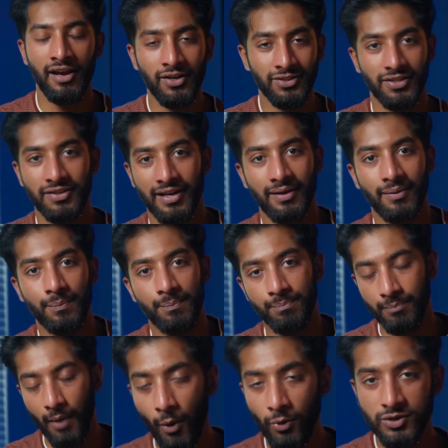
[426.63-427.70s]
Here's the thing.
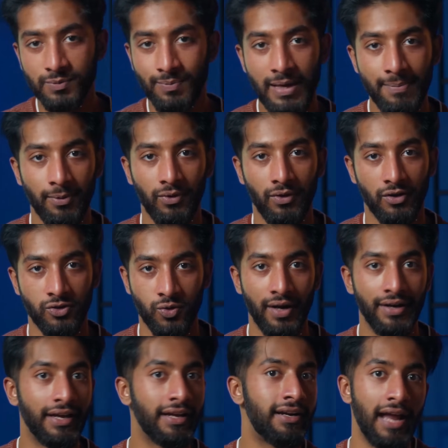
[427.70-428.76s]
Most people are
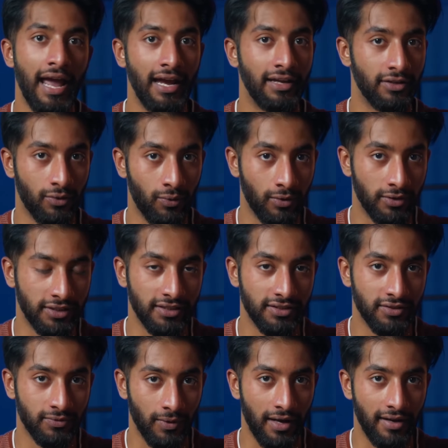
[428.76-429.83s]
trying to get an A in their
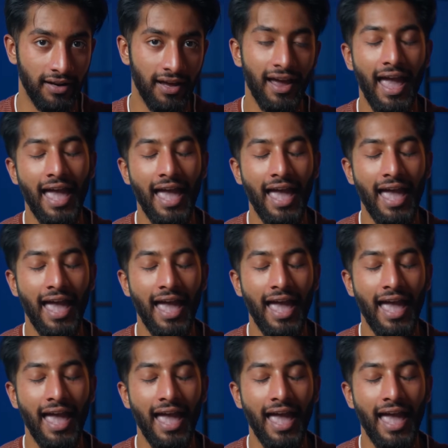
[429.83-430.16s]
courses, right?